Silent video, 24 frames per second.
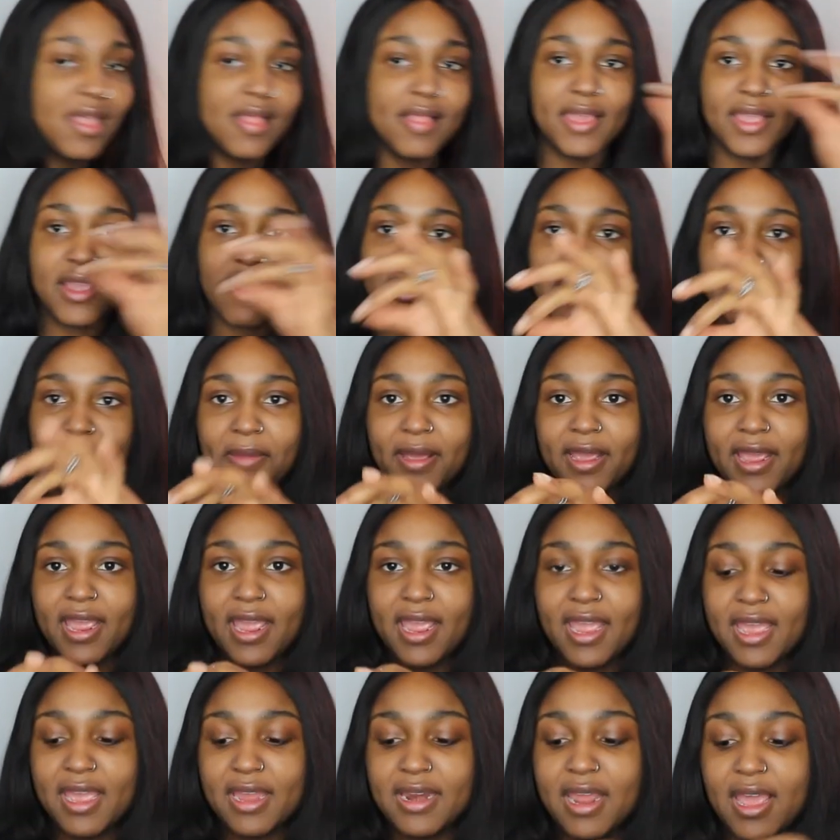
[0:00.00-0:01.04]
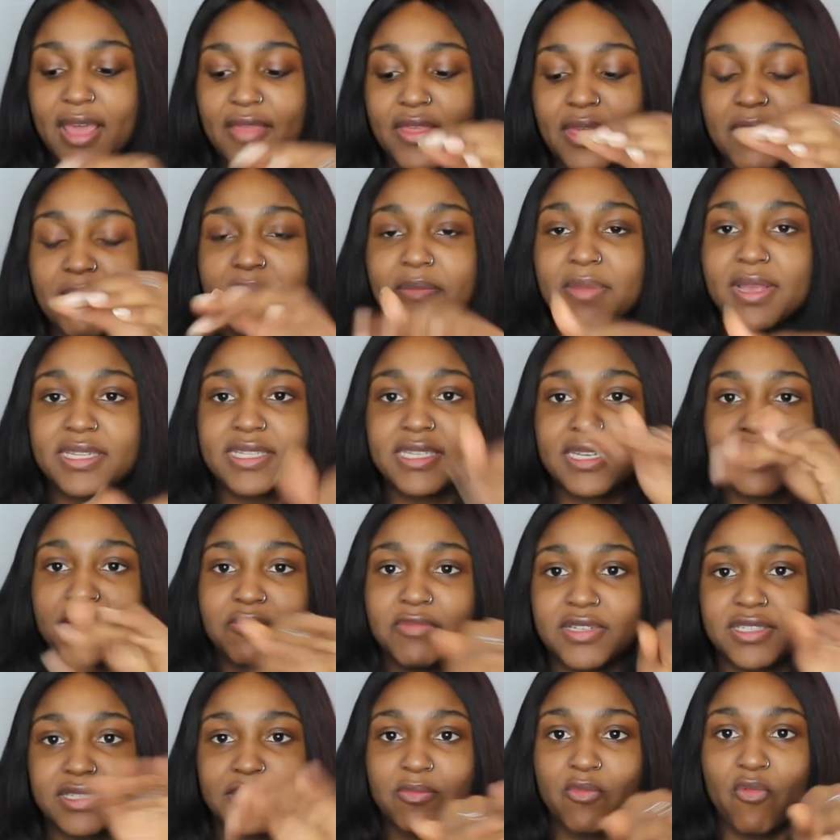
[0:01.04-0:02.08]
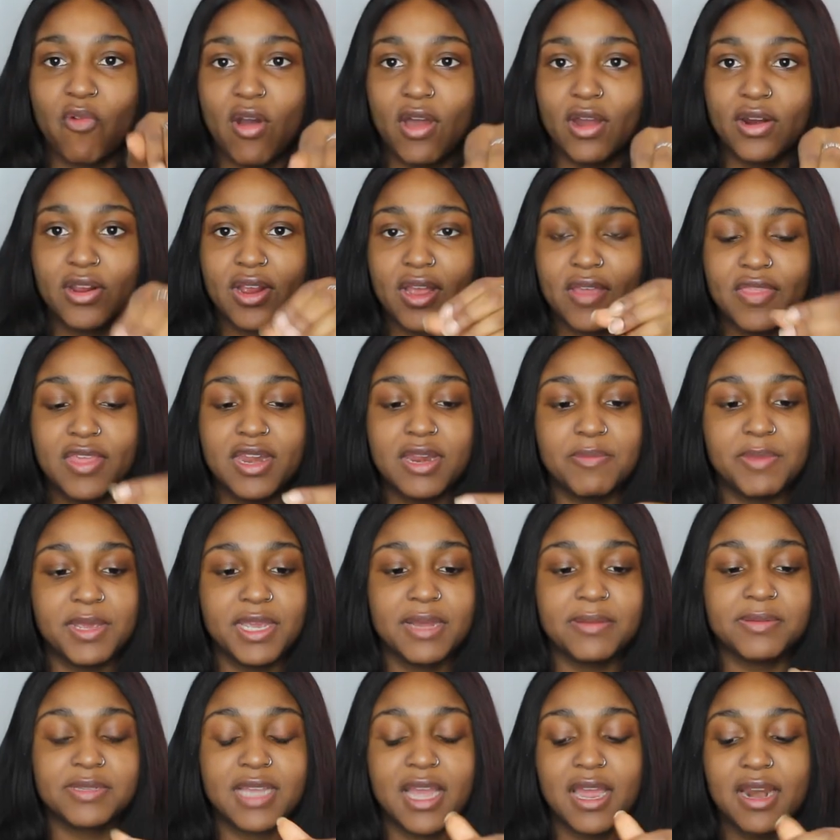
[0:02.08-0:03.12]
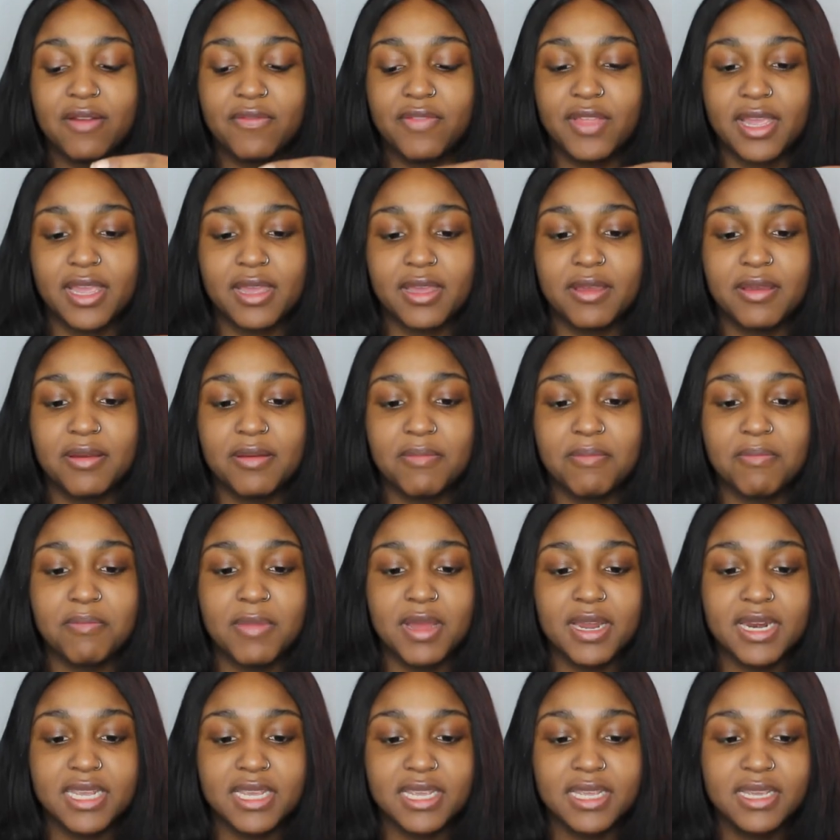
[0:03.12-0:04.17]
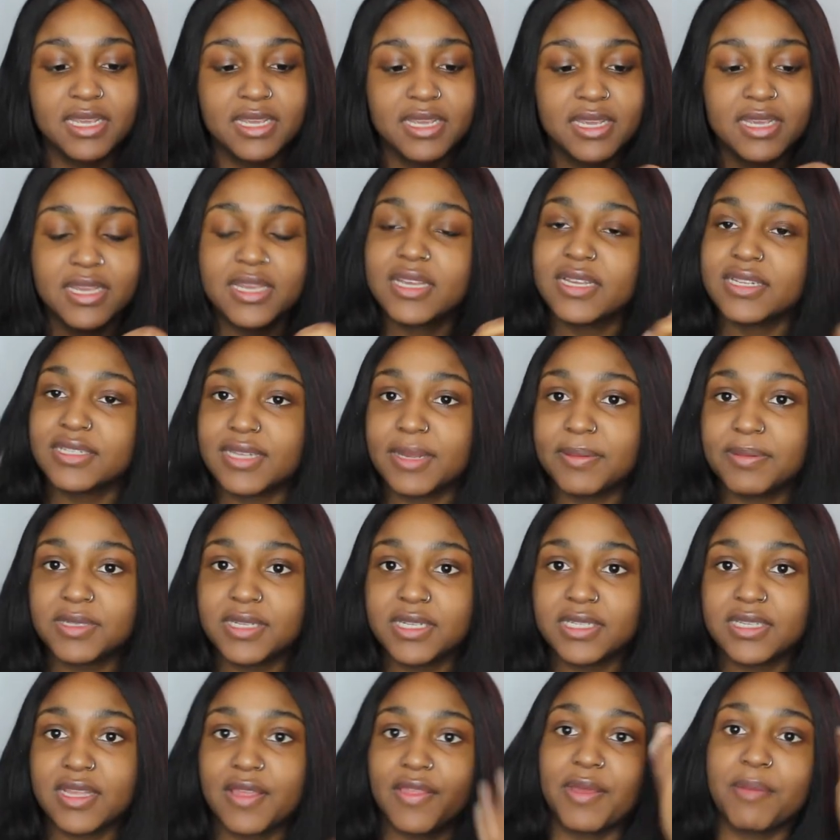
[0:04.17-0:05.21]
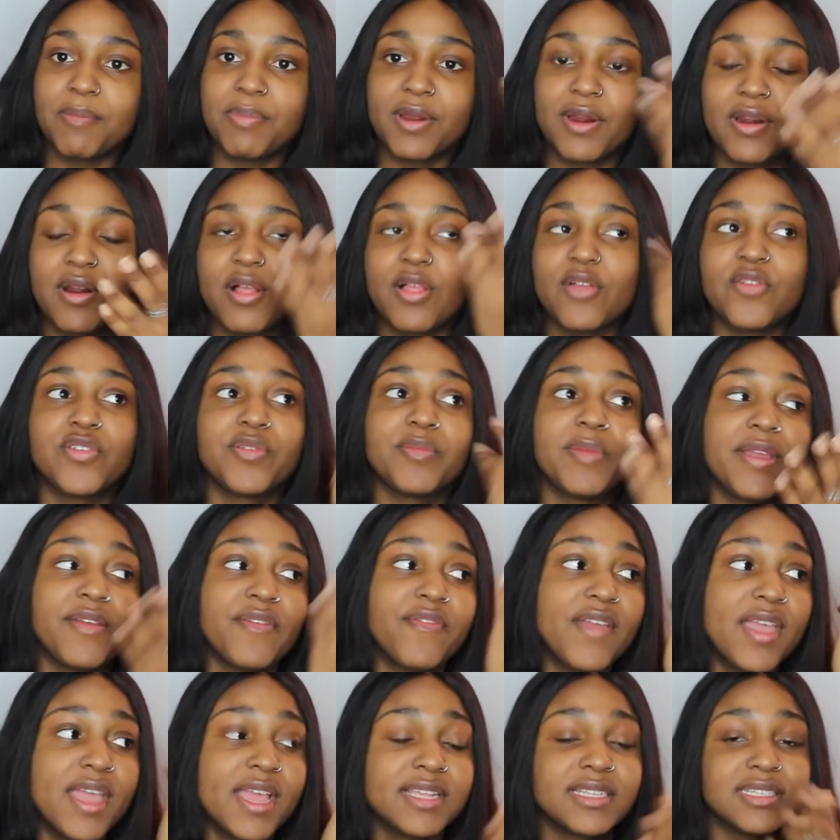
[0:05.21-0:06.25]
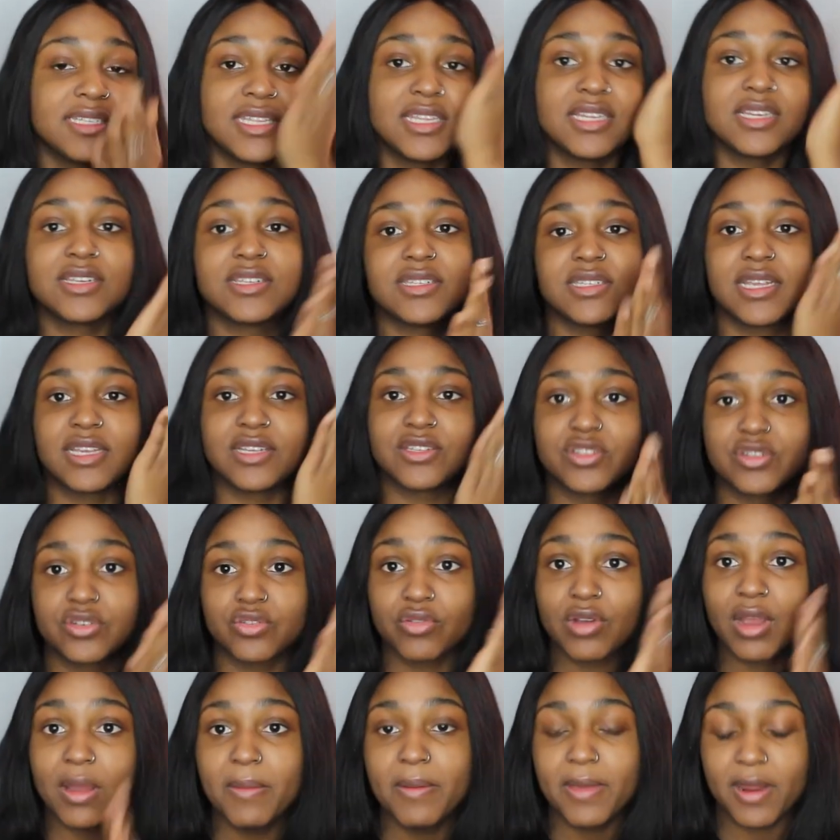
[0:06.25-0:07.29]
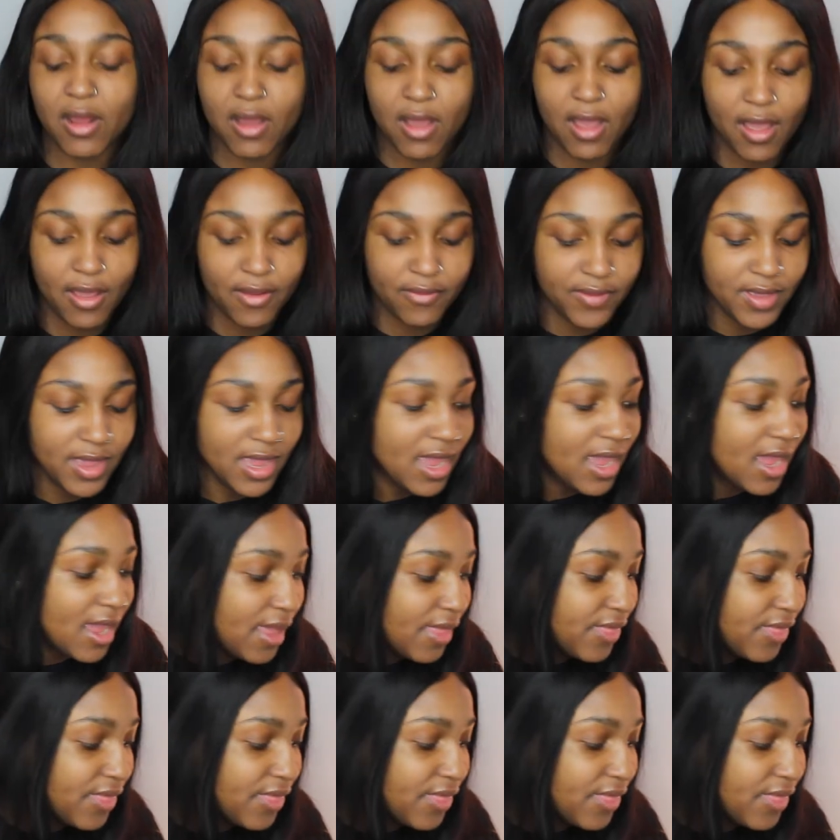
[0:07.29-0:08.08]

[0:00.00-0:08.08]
like on my hand and then mix it in with some water, and then it becomes kind of like a muddy substance, and then put it all over my face and then just like scrub it off.